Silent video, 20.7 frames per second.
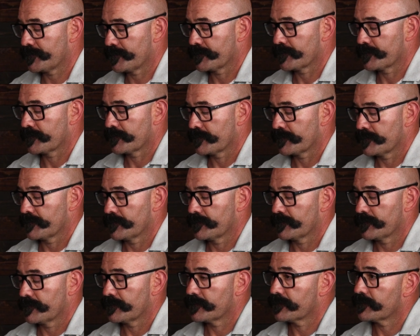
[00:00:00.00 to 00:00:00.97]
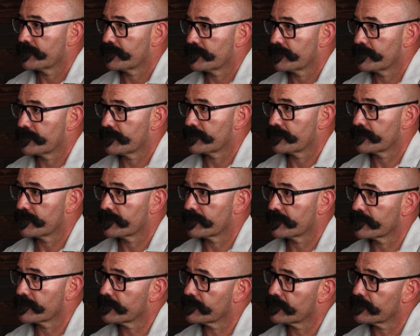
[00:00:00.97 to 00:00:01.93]
Some of the other things that we're seeing
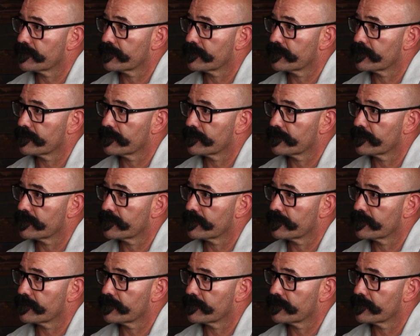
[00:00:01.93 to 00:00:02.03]
is I know